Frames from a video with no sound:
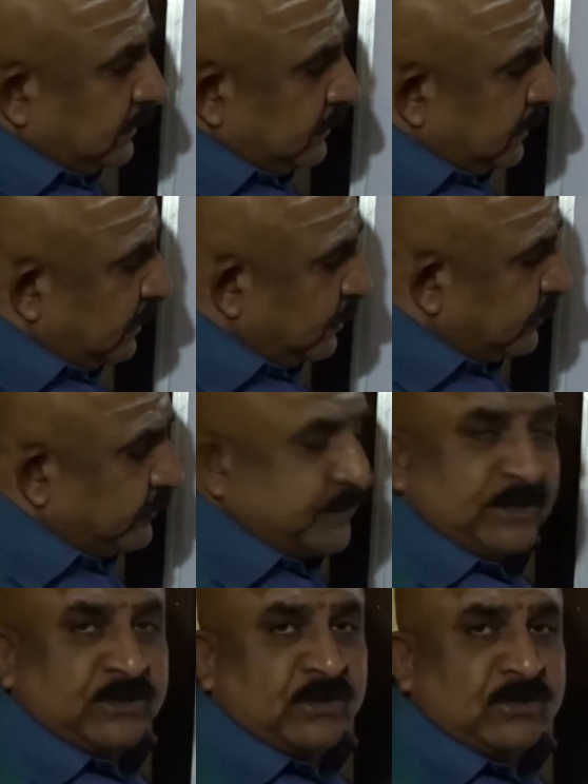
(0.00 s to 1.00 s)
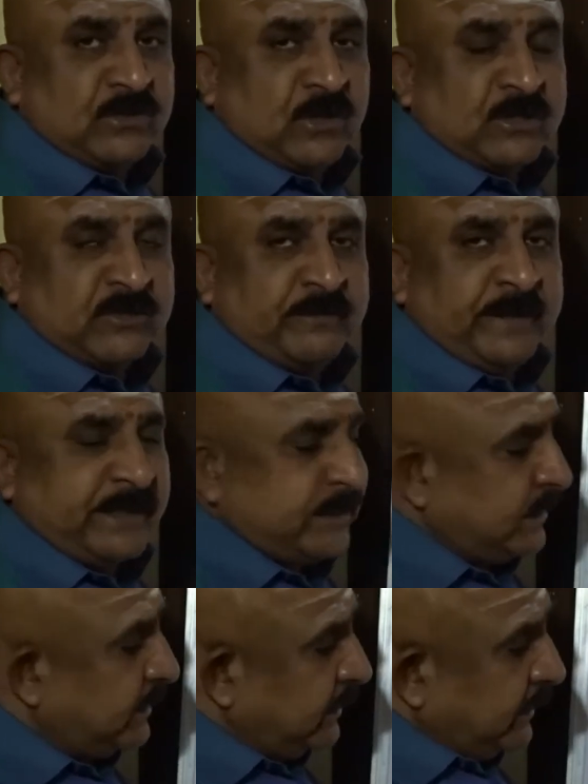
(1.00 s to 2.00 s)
3rd house from 6th house, loss of pets.